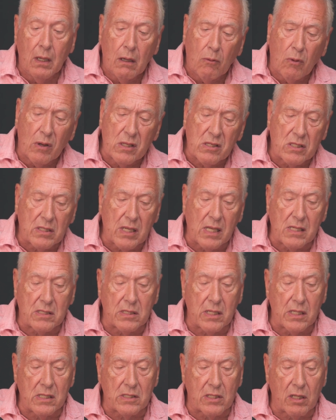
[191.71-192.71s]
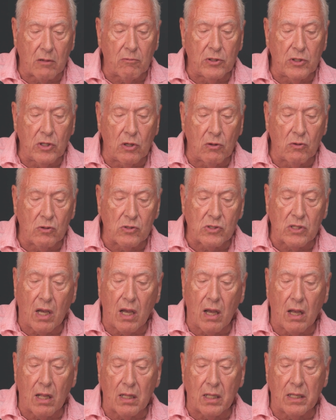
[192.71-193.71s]
One senses that renewals are
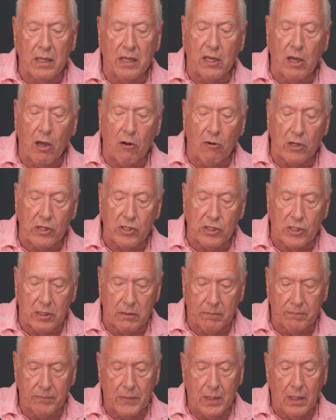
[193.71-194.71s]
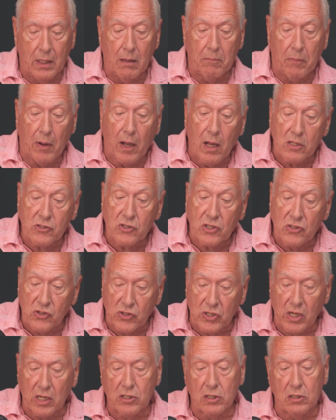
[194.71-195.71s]
hardly encouraged. Past
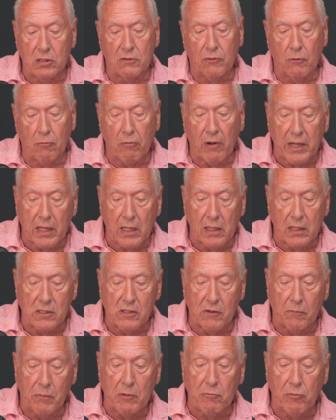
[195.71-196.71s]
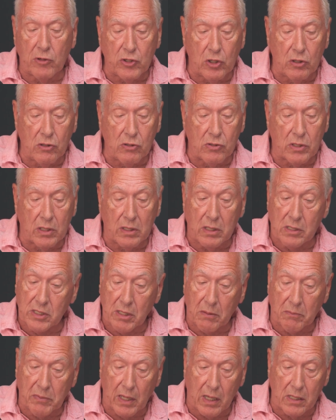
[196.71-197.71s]
concessions for regulars have been reduced and in
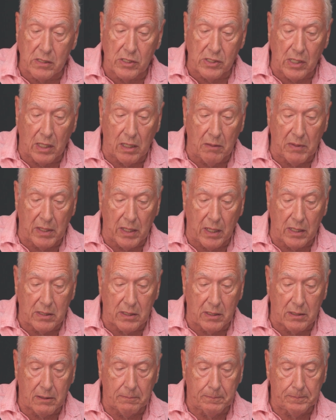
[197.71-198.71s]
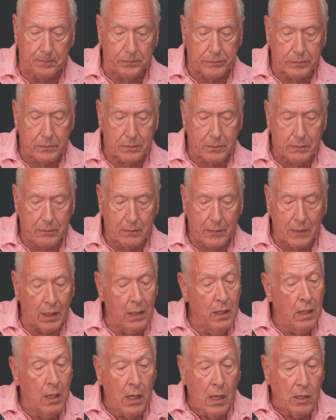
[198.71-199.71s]
some cases eliminated.
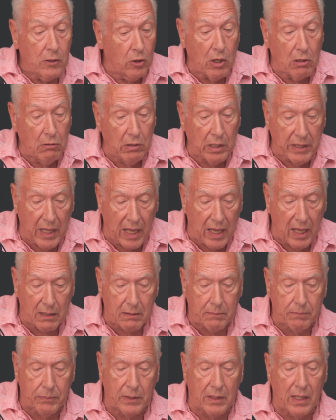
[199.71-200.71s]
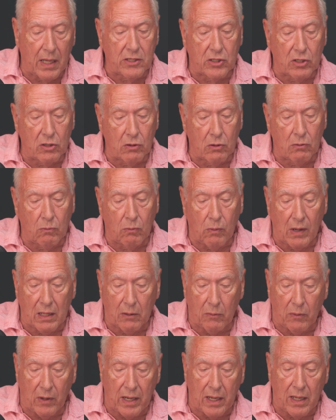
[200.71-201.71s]
Not only that, but as you're well
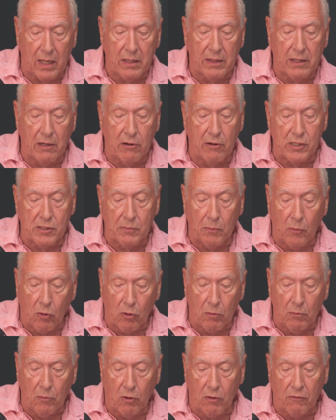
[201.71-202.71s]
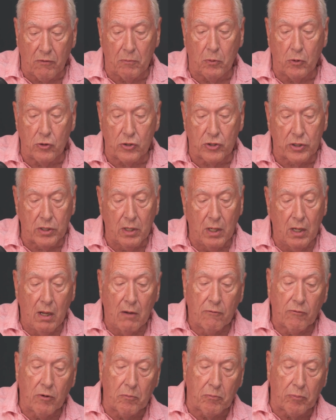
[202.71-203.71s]
aware, there is more and more of a push
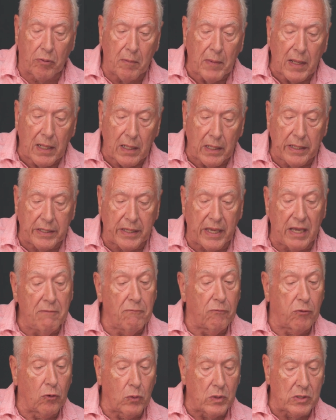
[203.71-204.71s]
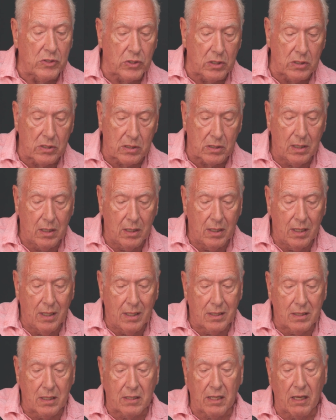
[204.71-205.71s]
from Premier League influencers
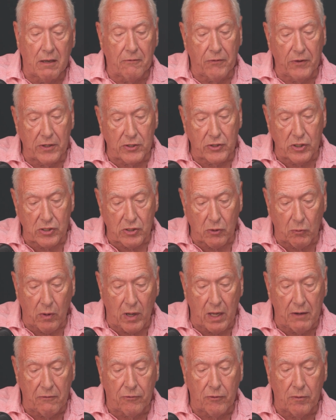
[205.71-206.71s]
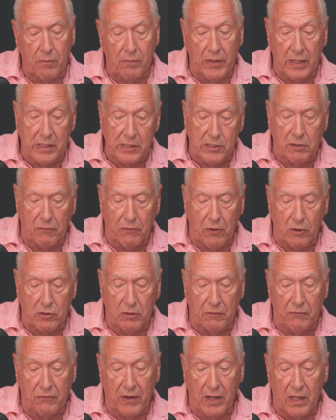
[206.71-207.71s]
to take fixtures away from these
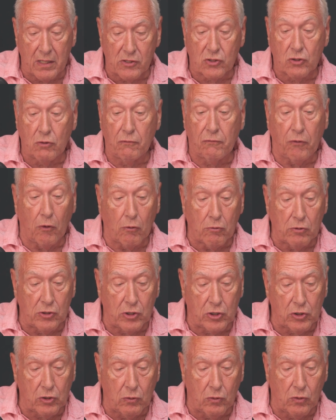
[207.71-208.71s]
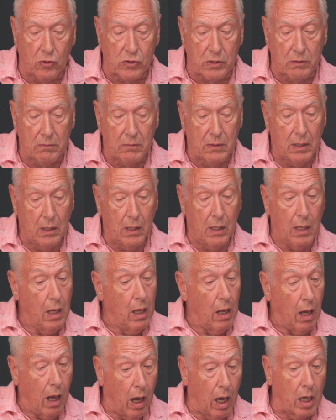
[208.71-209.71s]
devoted fans to foreign shores.
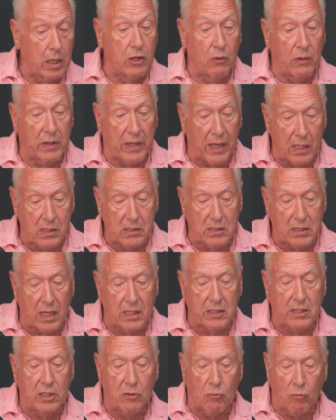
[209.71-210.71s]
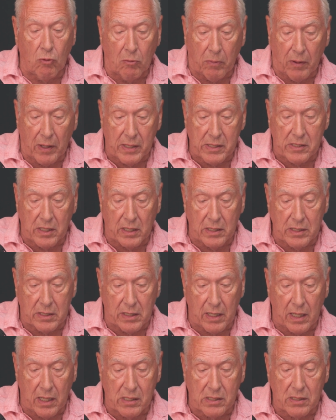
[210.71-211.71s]
Argue against that in the wrong place these
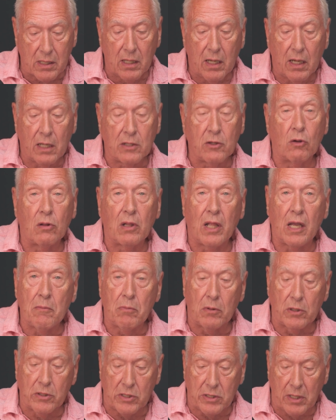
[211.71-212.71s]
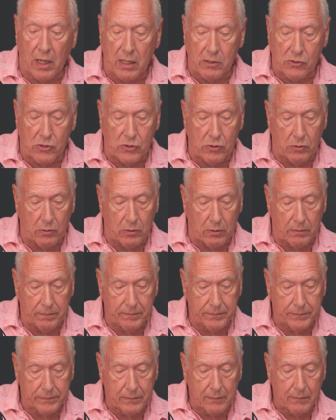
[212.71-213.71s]
days, and you're labelled a dinosaur.
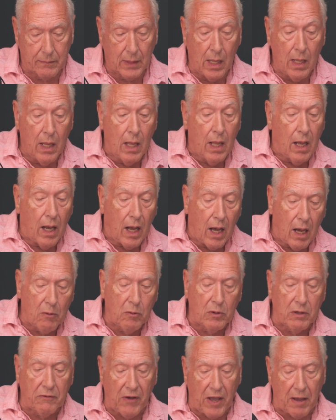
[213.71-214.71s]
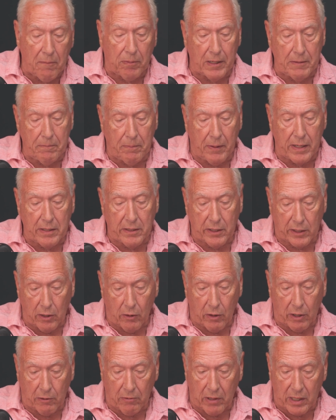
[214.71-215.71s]
I would have happily paid the
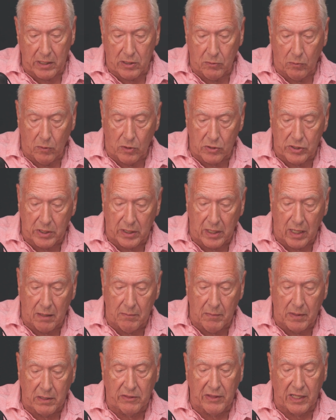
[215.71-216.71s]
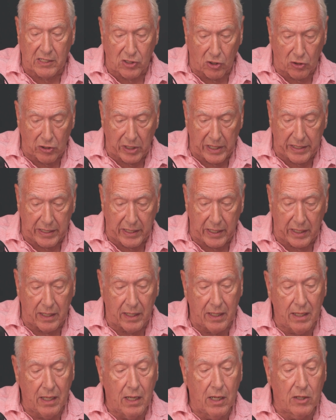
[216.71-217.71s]
going rate to watch the game in Thessaloniki.
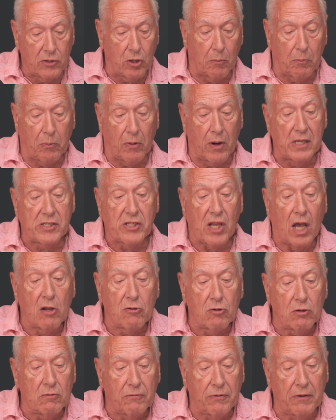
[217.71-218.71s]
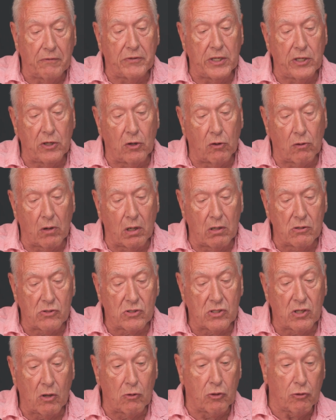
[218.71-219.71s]
Top price €150,
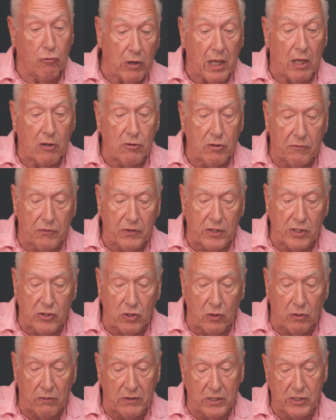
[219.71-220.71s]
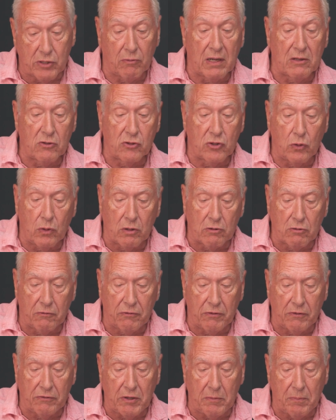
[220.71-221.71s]
so 300 for the 2 of us, around
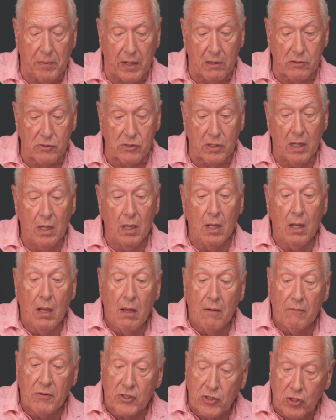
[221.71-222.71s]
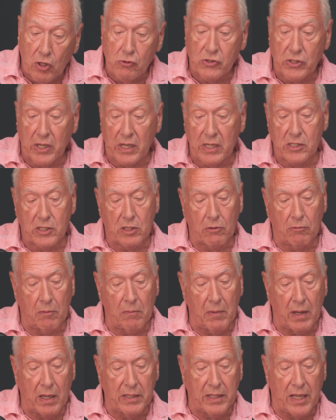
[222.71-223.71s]
£250, for 2 seats that
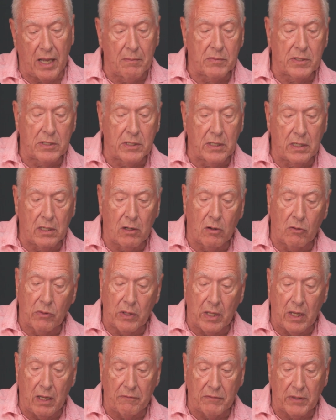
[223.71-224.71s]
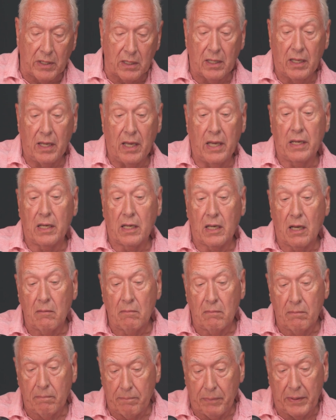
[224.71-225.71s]
remained empty on the evening,
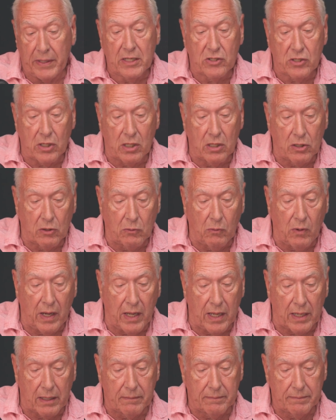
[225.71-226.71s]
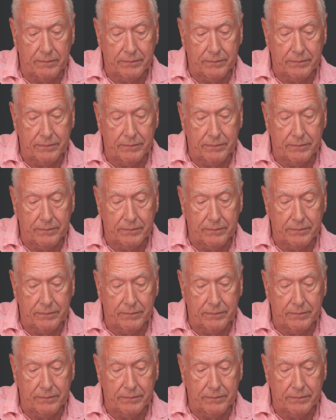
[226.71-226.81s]
income being turned away.